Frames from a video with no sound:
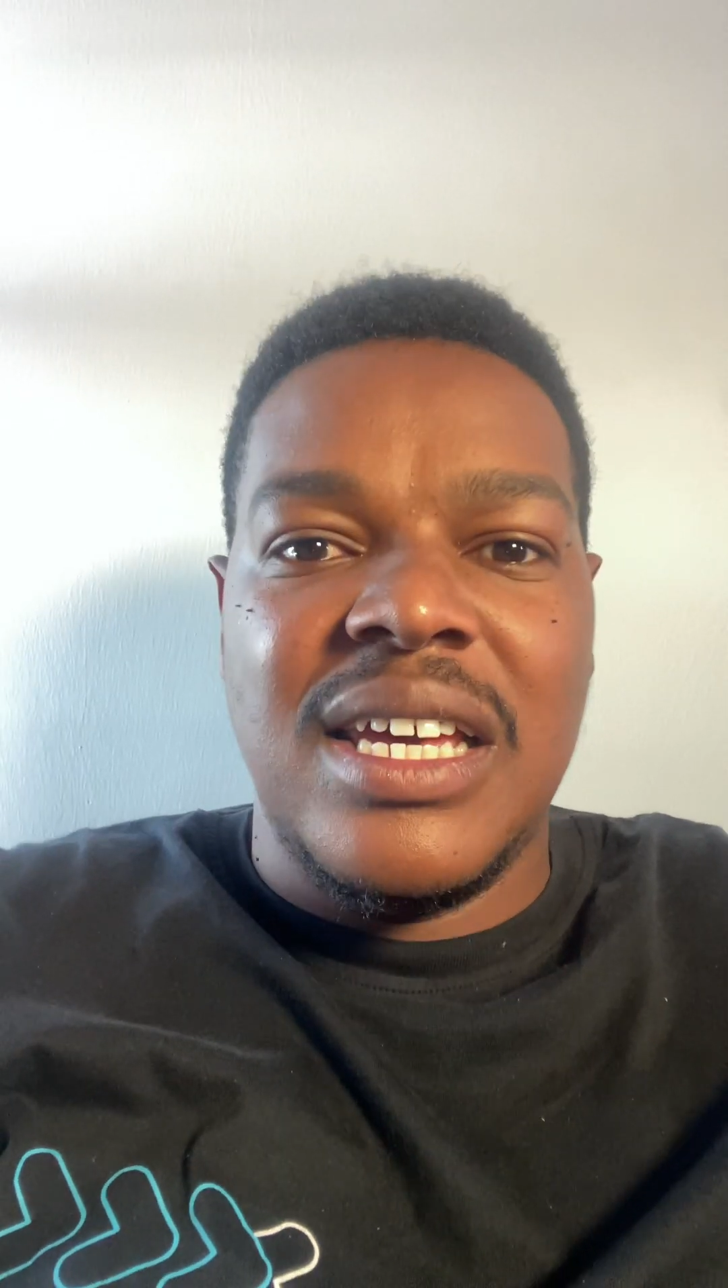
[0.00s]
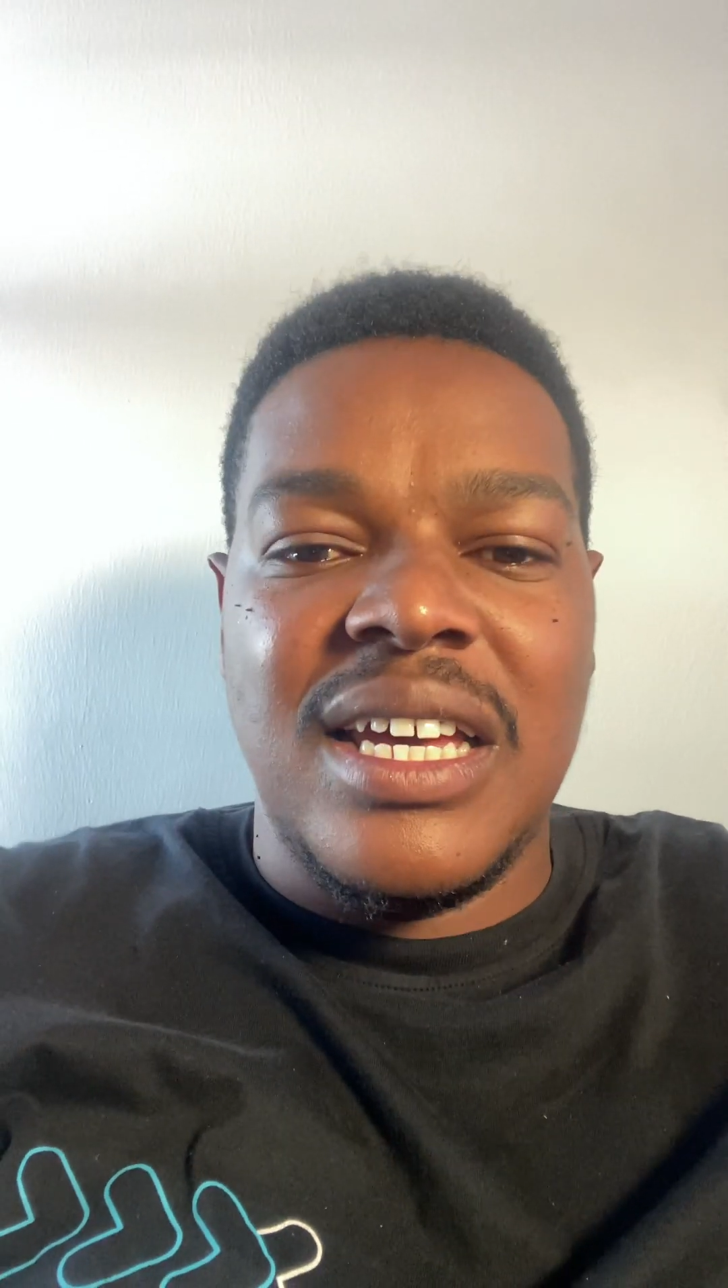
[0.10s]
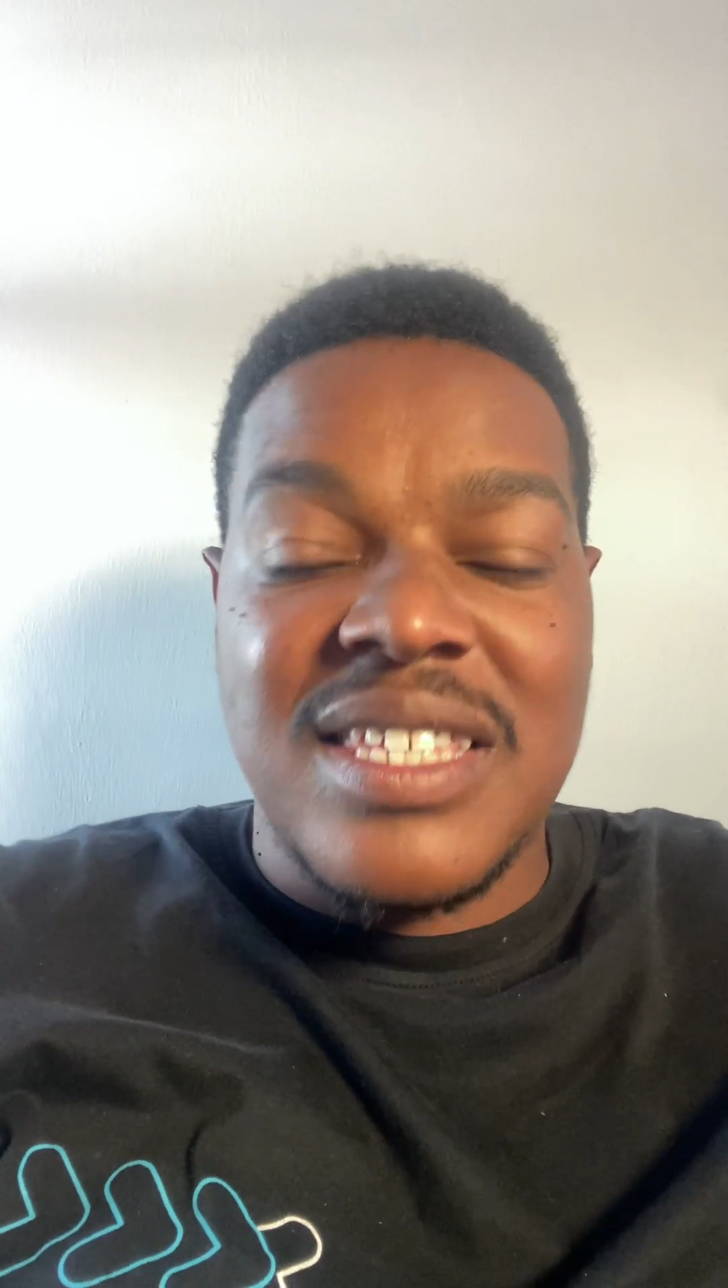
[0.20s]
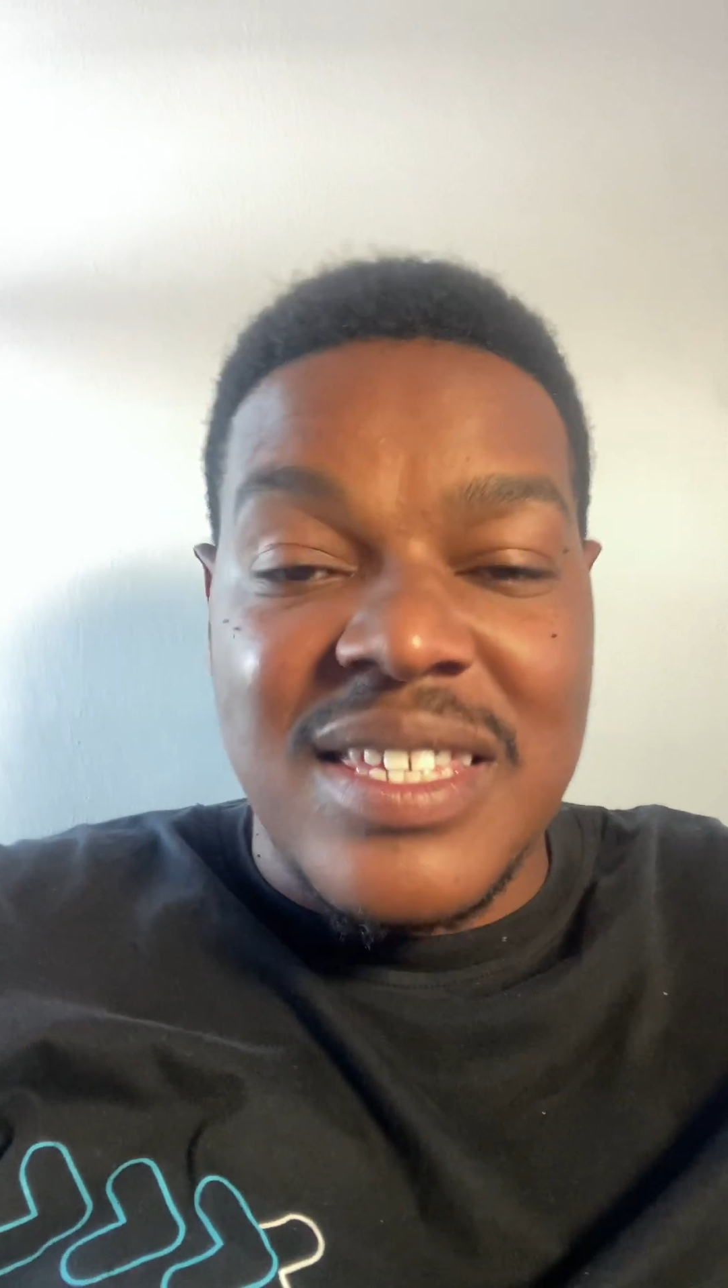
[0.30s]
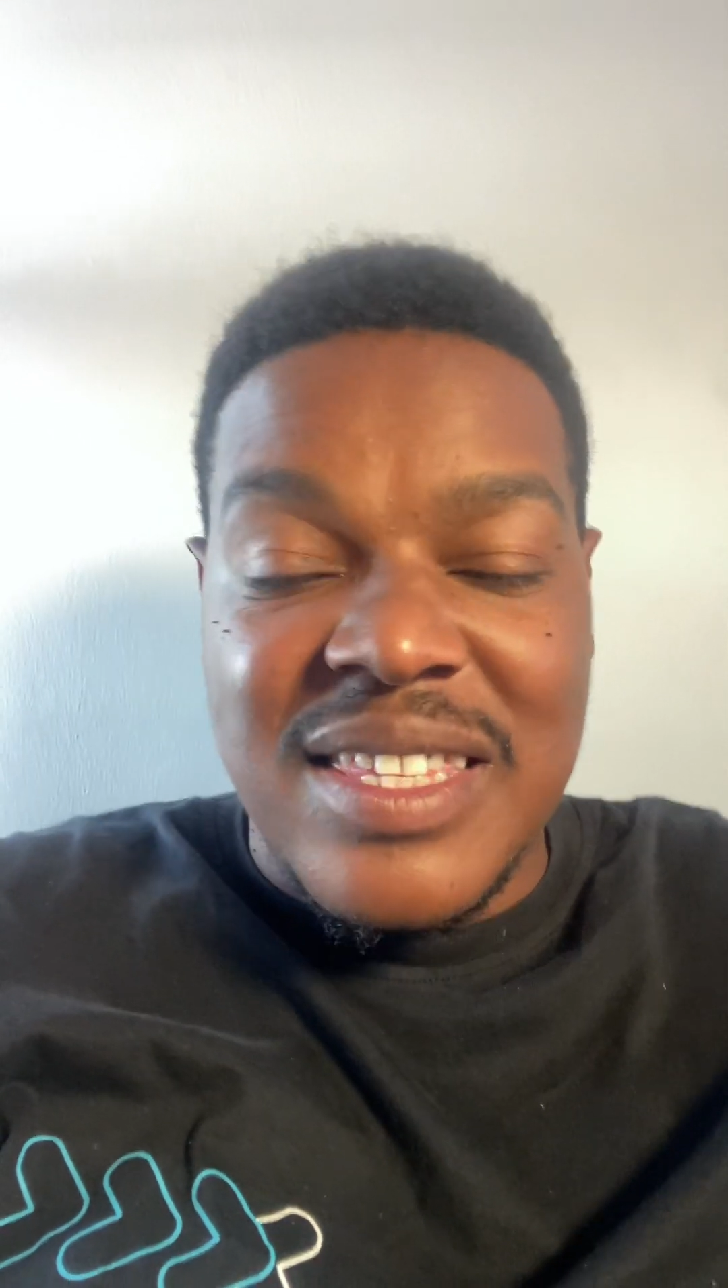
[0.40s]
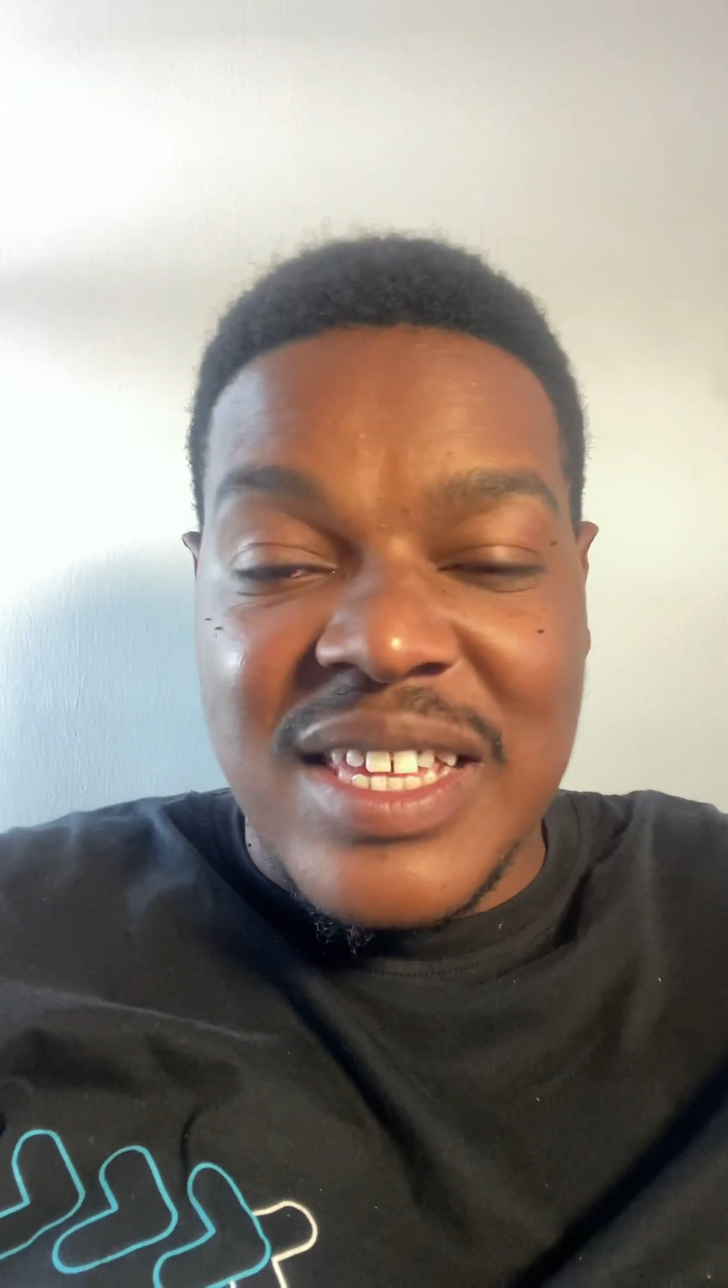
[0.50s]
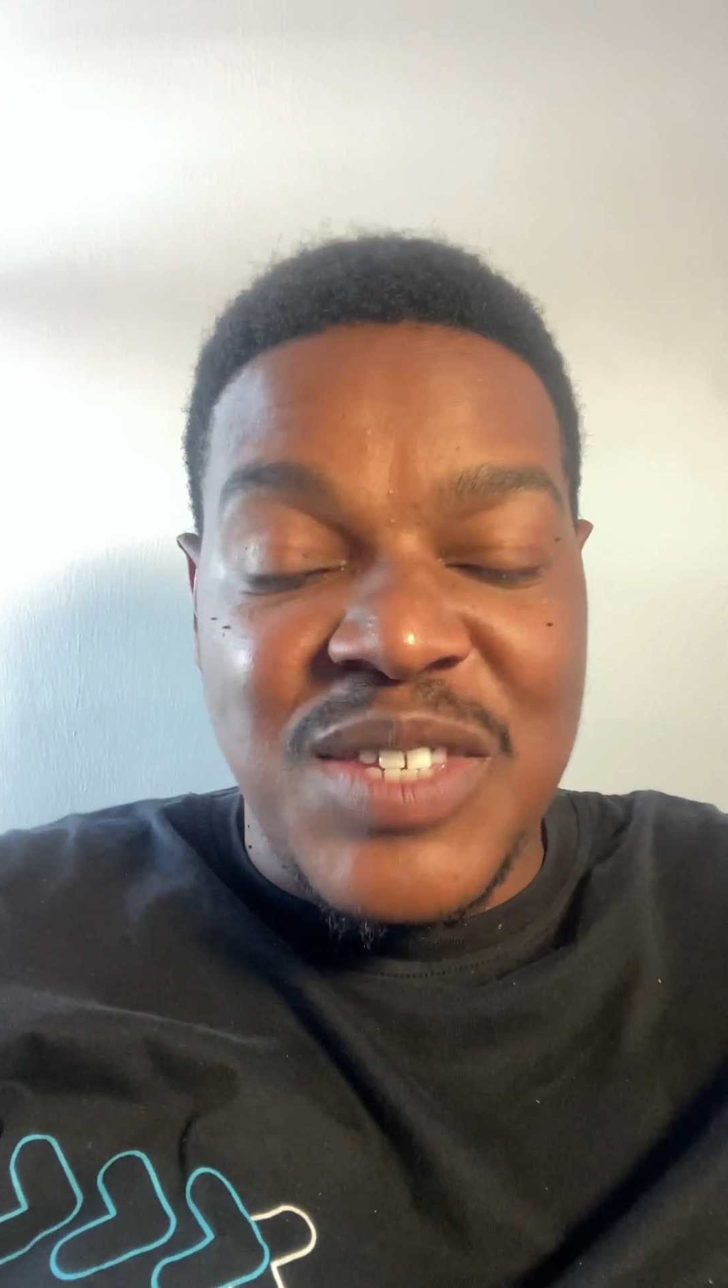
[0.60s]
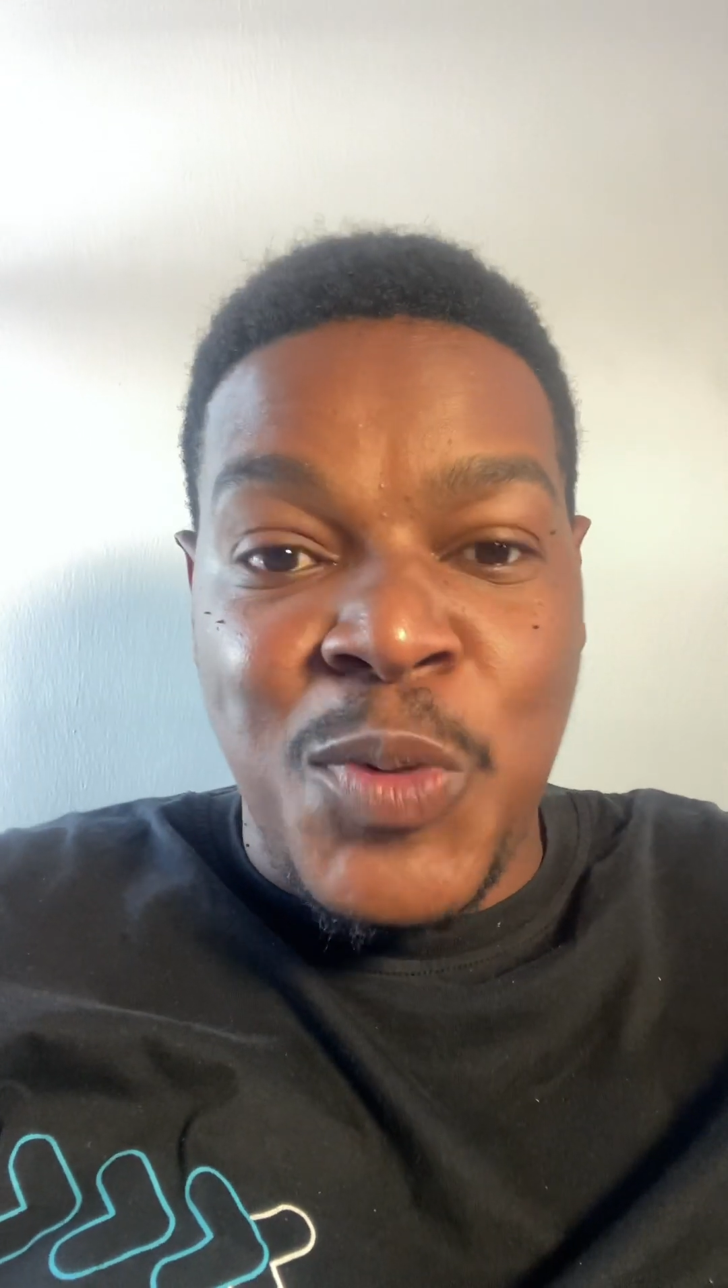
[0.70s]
Since there's